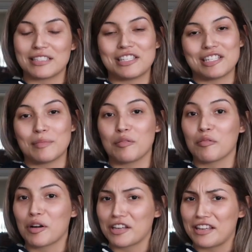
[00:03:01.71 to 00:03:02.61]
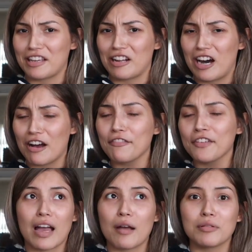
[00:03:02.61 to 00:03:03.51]
to the gym and working it off.
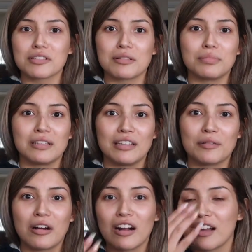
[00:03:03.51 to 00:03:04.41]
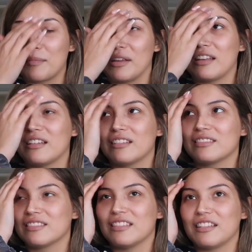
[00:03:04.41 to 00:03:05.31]
I was completely wrong. I mean,
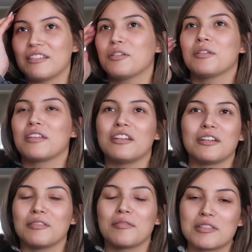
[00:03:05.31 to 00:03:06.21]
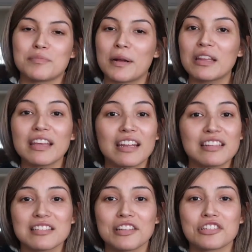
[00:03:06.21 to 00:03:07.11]
you know, I was barely getting
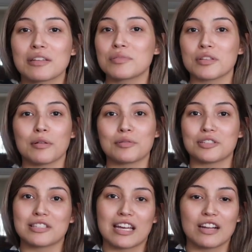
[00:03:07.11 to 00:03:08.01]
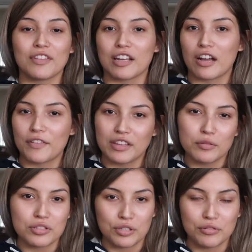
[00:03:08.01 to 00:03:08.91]
into the gym, so it was just kind of like everything
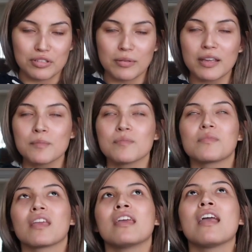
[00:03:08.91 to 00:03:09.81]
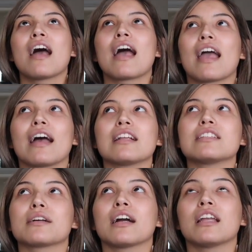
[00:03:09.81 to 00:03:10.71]
was new to me.
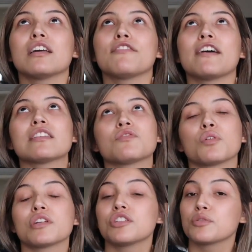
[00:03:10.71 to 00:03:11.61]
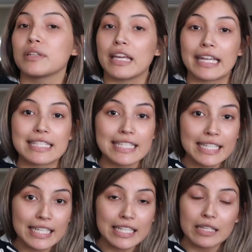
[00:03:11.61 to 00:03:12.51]
And kind of fast forward to
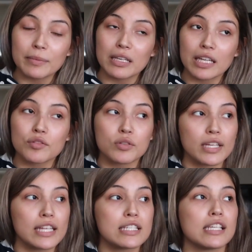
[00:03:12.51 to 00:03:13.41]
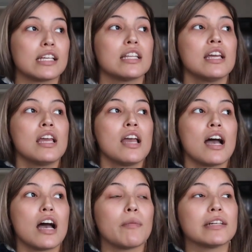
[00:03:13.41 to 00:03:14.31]
2018, the beginning of 2018,
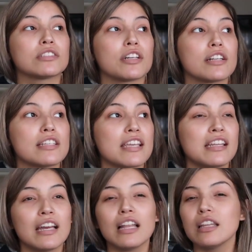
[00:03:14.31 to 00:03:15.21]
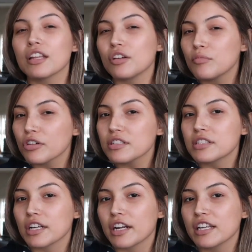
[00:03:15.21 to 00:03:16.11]
um, I started taking it a little more
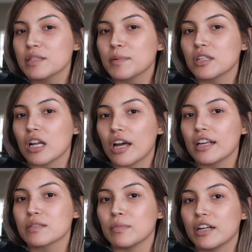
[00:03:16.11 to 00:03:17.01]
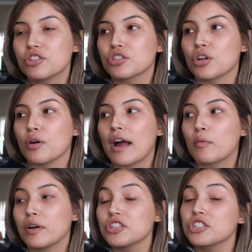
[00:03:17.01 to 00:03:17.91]
serious, but not as much. So
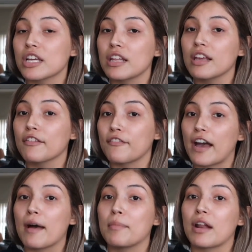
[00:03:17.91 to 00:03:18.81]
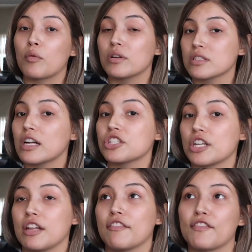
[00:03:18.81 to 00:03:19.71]
I was shedding fat, but I was not
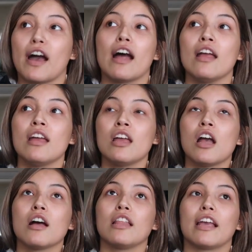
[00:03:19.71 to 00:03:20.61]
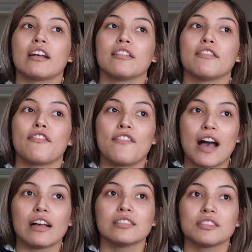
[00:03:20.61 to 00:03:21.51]
shedding fat like
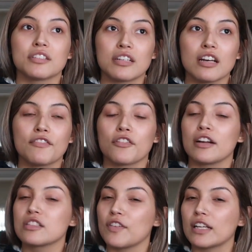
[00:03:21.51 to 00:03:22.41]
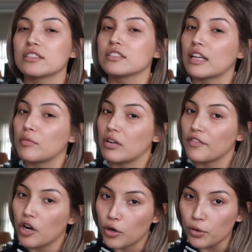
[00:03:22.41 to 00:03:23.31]
fast enough or as fast as I would
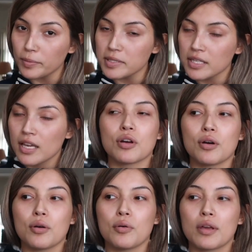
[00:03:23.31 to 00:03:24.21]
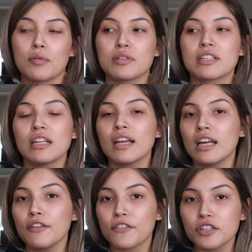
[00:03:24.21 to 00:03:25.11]
have hoped. So it was getting
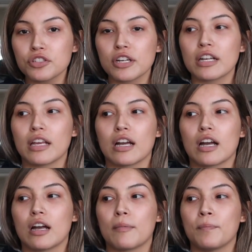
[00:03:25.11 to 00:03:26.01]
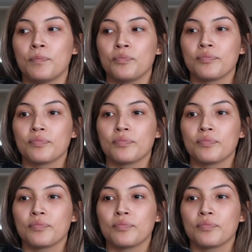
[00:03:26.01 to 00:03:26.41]
kind of frustrating. Um,